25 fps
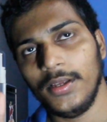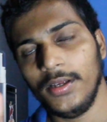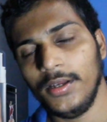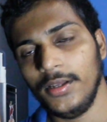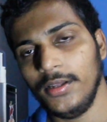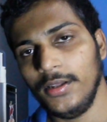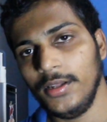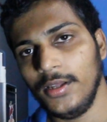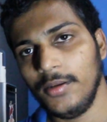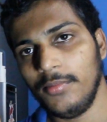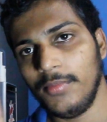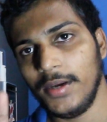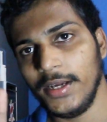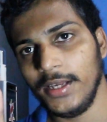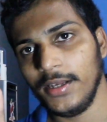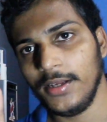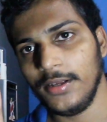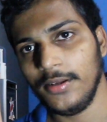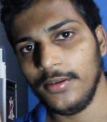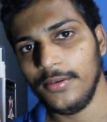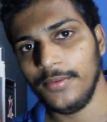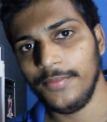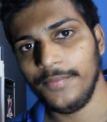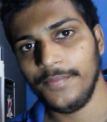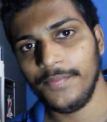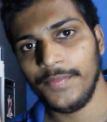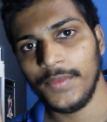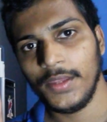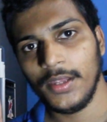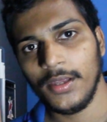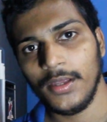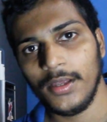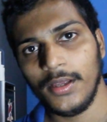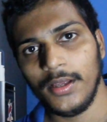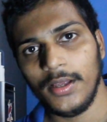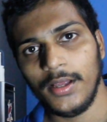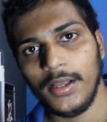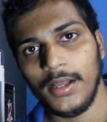in the mic,
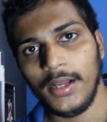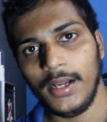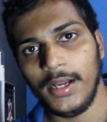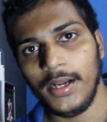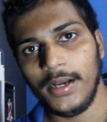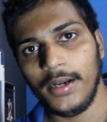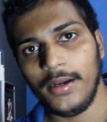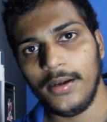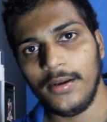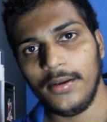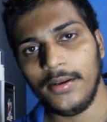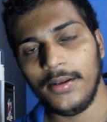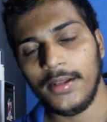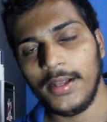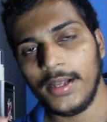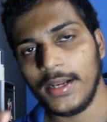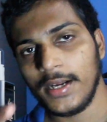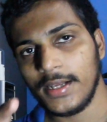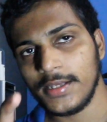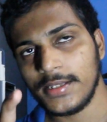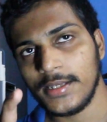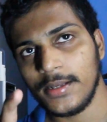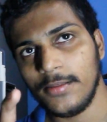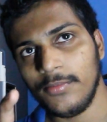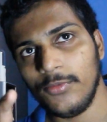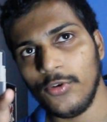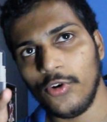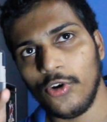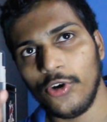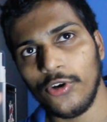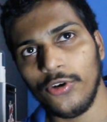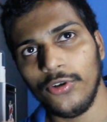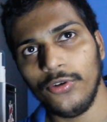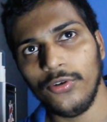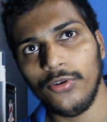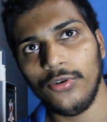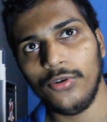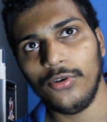and there are some
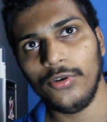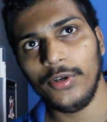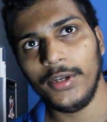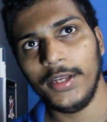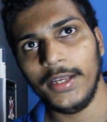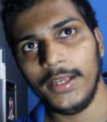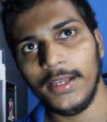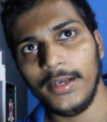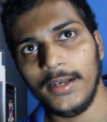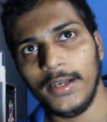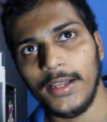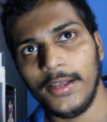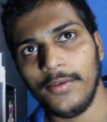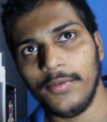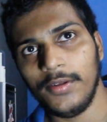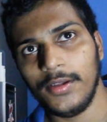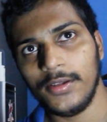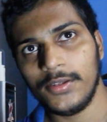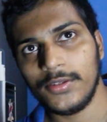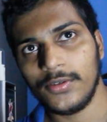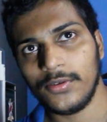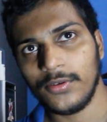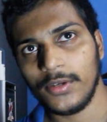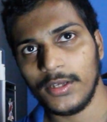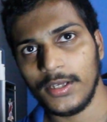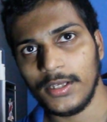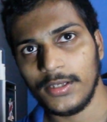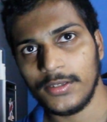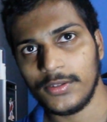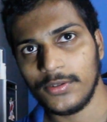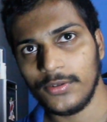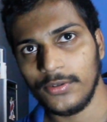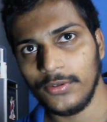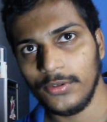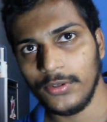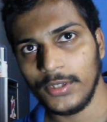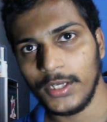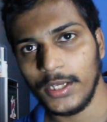audio gain levels, okay.
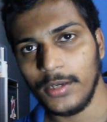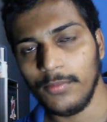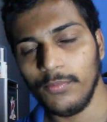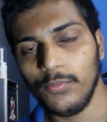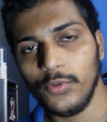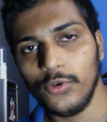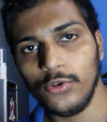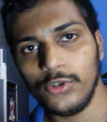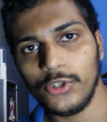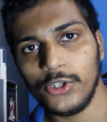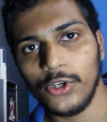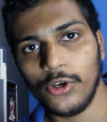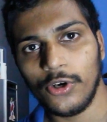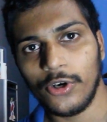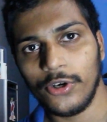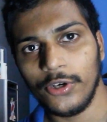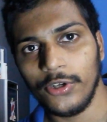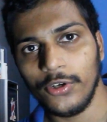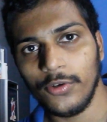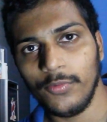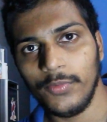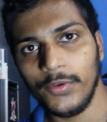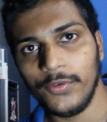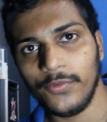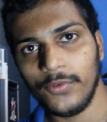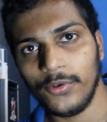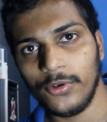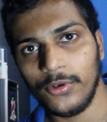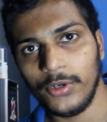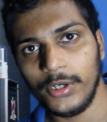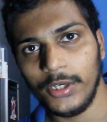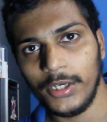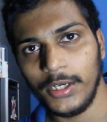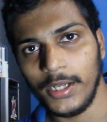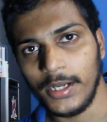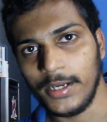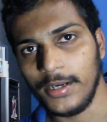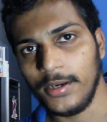So you can boost the audio before
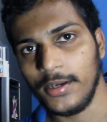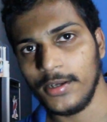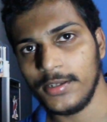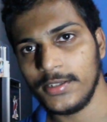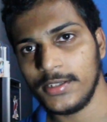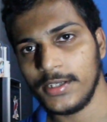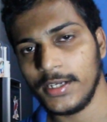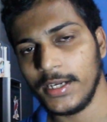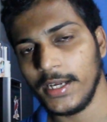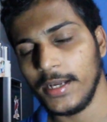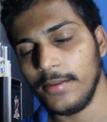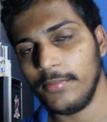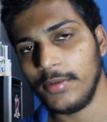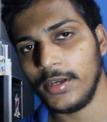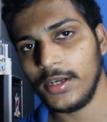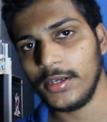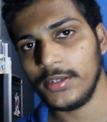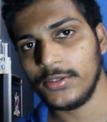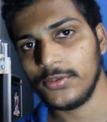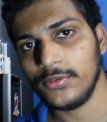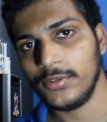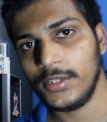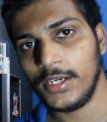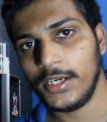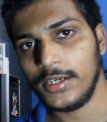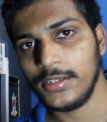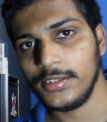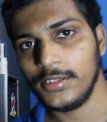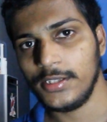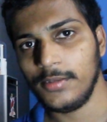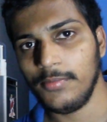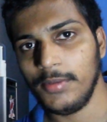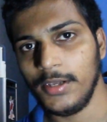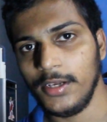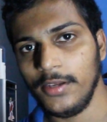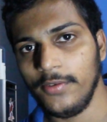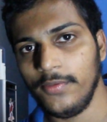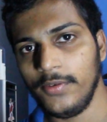it enters the camera. So that is the
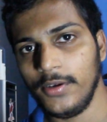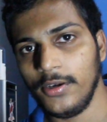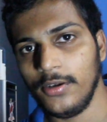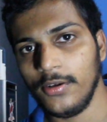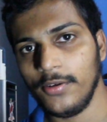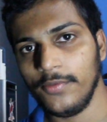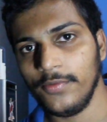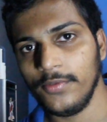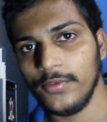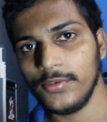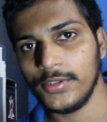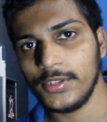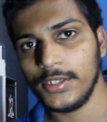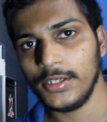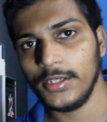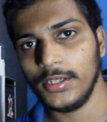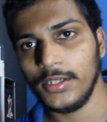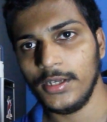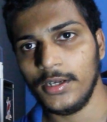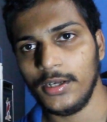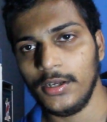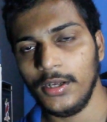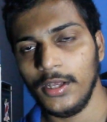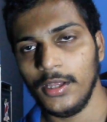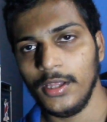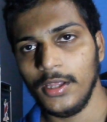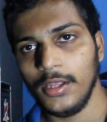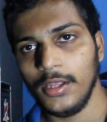benefit of using the